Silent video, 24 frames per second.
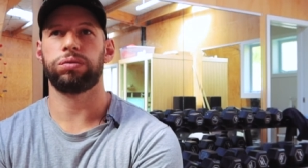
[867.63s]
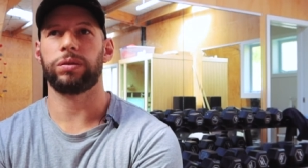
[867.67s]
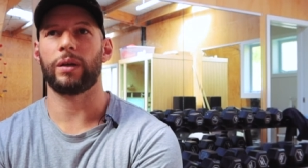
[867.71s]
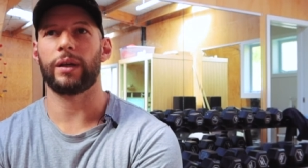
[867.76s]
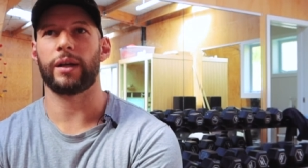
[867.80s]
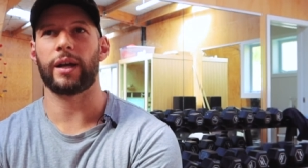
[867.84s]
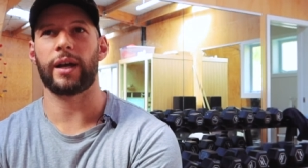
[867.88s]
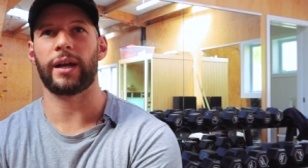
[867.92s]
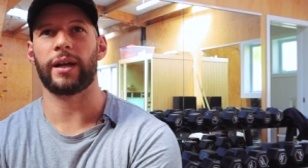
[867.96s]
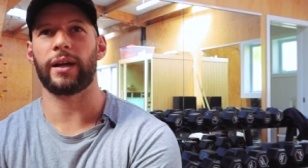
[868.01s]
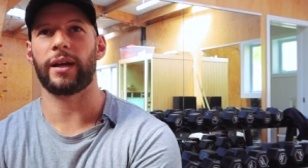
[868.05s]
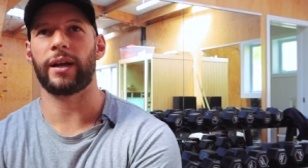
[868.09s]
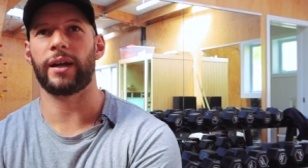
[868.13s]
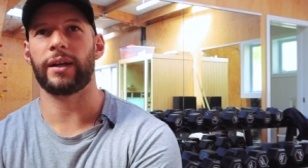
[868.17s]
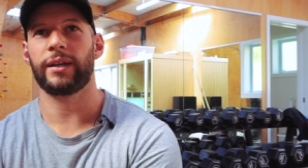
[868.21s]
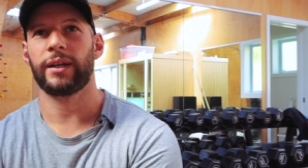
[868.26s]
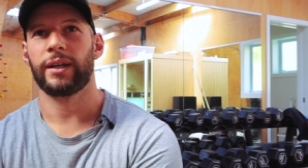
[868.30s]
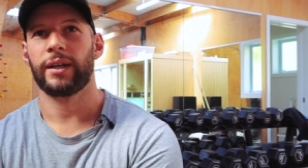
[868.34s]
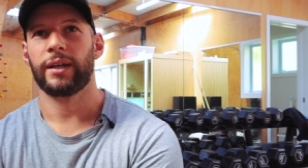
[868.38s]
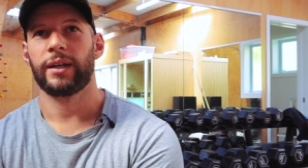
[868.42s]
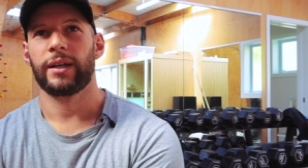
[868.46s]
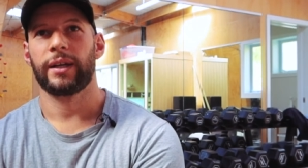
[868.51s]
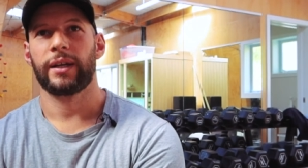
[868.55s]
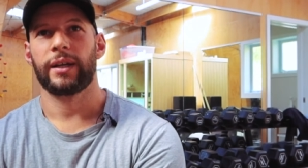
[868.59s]
I, I
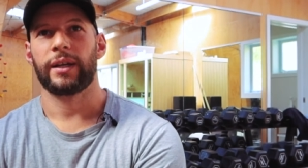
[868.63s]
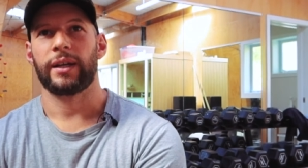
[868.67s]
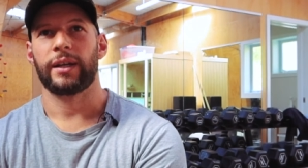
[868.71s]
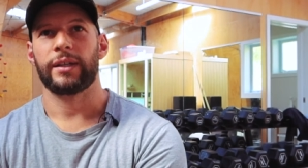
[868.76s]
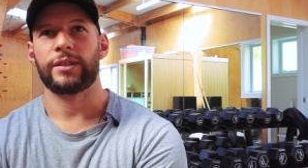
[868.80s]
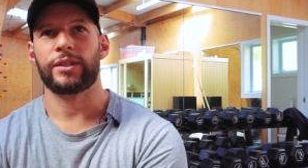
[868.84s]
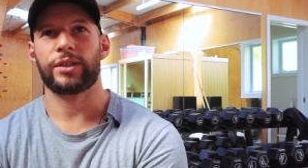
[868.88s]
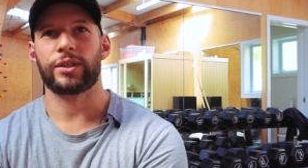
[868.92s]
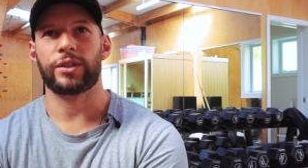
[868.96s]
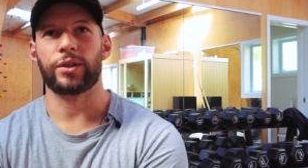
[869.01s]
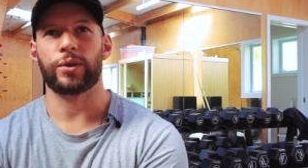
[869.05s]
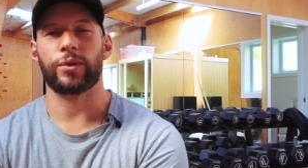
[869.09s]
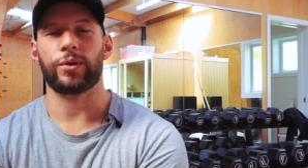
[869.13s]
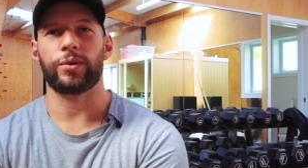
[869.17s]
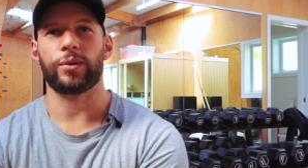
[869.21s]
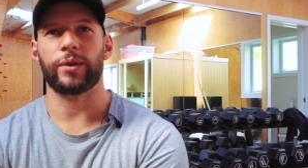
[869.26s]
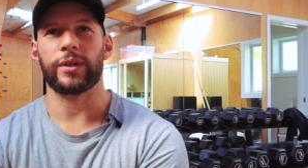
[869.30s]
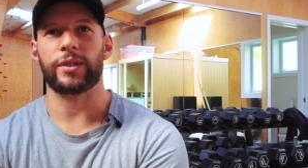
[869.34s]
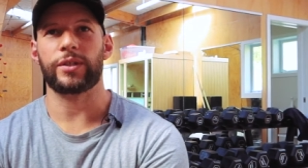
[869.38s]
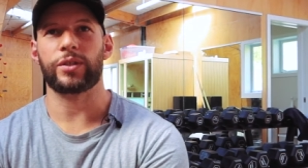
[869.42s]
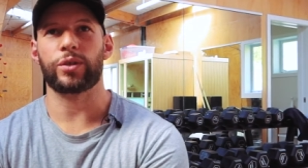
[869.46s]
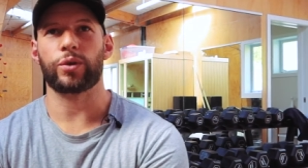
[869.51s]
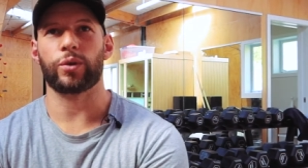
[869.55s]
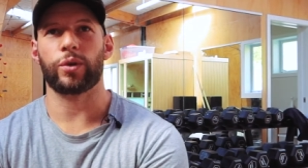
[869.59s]

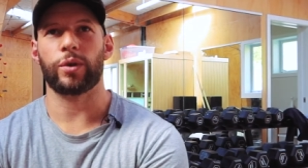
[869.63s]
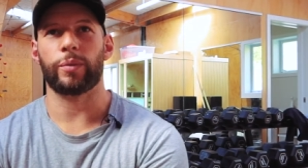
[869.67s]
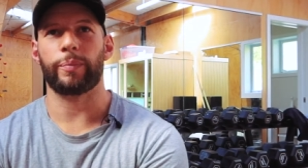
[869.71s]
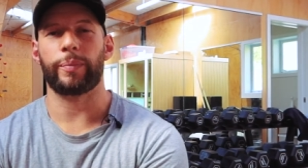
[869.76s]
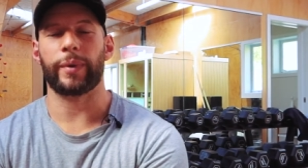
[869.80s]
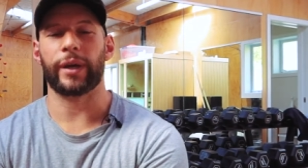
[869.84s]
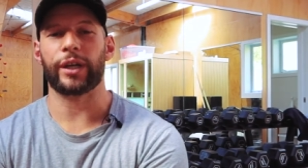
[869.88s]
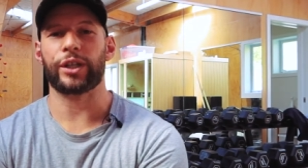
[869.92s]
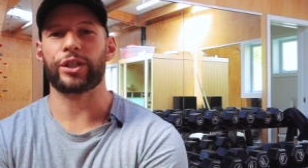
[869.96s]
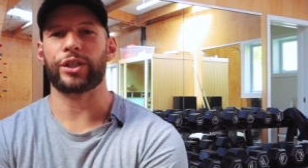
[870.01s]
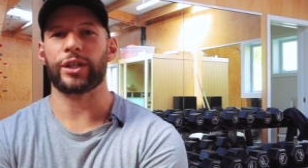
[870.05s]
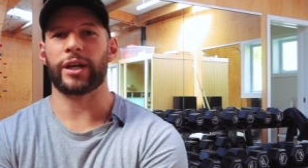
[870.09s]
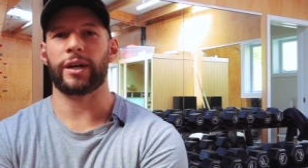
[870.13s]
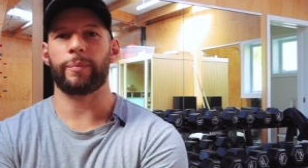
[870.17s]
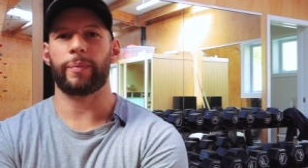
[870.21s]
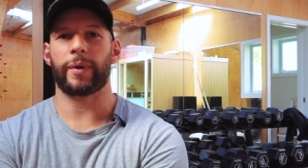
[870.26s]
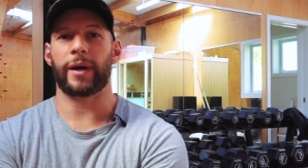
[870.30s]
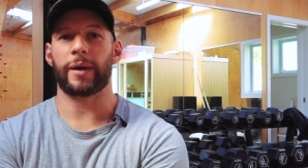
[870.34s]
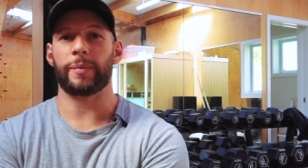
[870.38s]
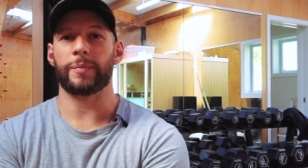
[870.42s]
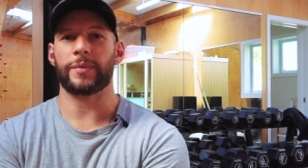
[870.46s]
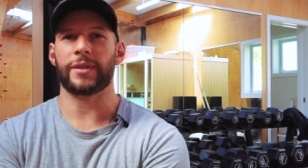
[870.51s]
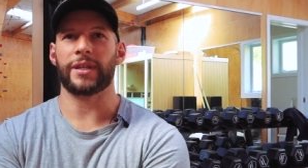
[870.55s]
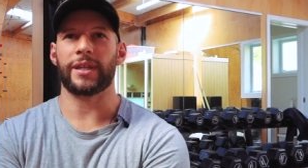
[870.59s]
still, it's still a big jump
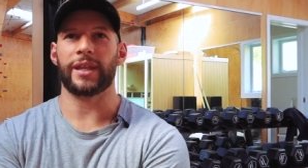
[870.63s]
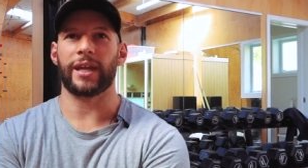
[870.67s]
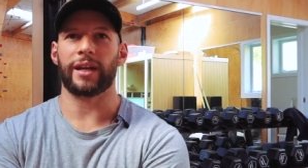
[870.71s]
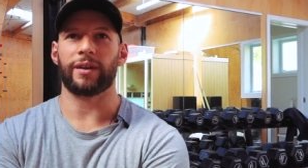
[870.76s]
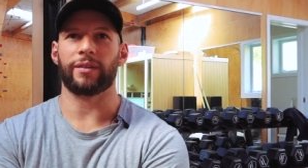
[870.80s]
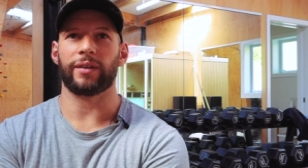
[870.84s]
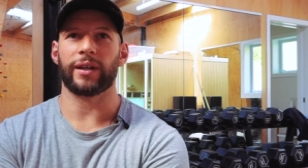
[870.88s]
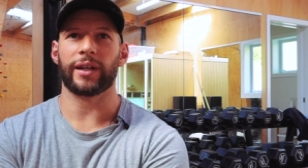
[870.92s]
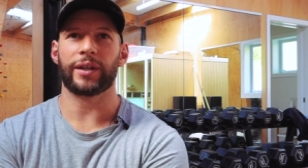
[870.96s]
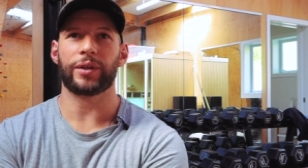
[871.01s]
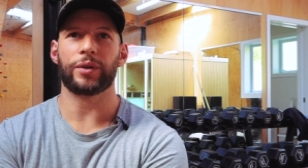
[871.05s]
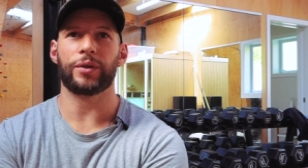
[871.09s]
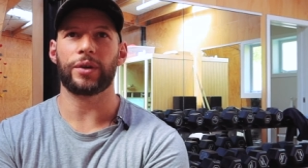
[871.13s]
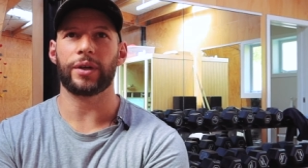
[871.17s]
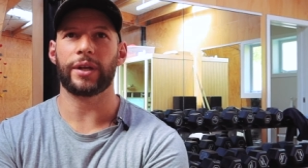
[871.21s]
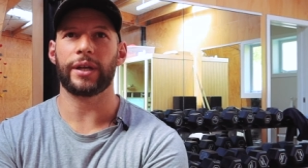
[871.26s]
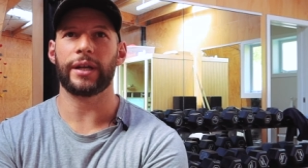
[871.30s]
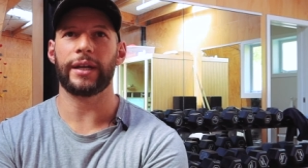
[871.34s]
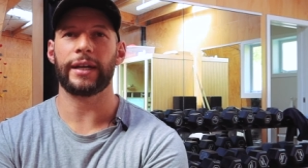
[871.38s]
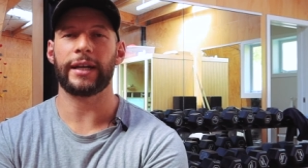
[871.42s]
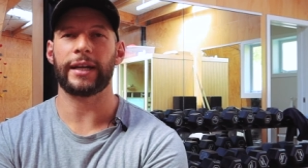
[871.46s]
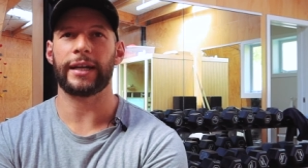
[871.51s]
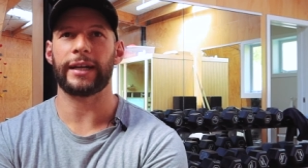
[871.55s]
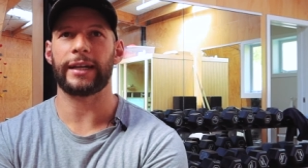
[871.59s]
up to that
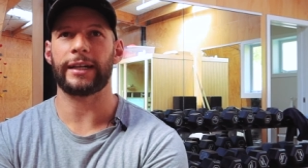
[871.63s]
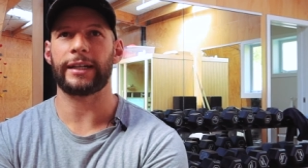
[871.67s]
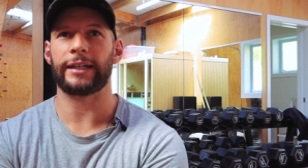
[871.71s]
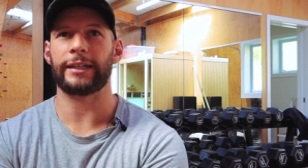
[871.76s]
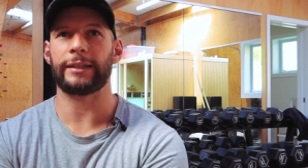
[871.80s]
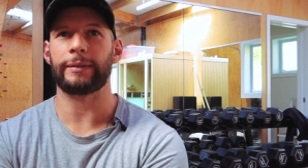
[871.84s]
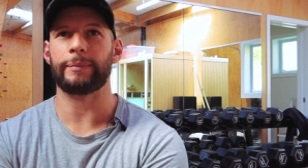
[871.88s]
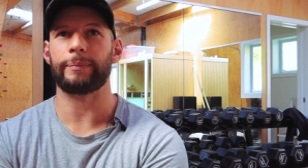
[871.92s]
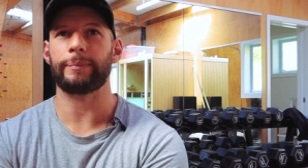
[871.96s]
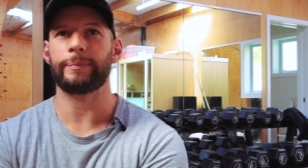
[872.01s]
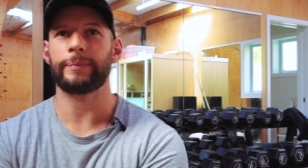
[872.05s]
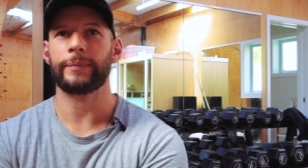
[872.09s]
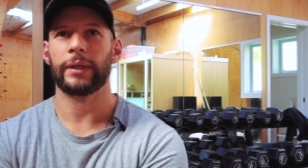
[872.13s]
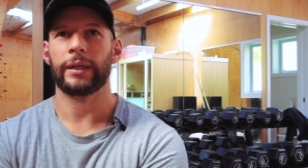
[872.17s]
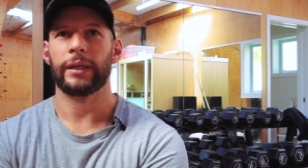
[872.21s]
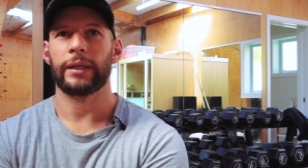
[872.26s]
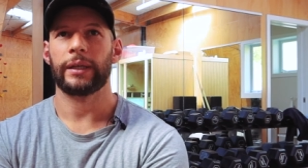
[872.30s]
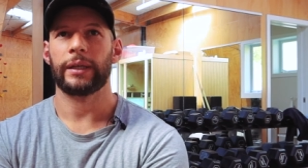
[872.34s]
record. Um,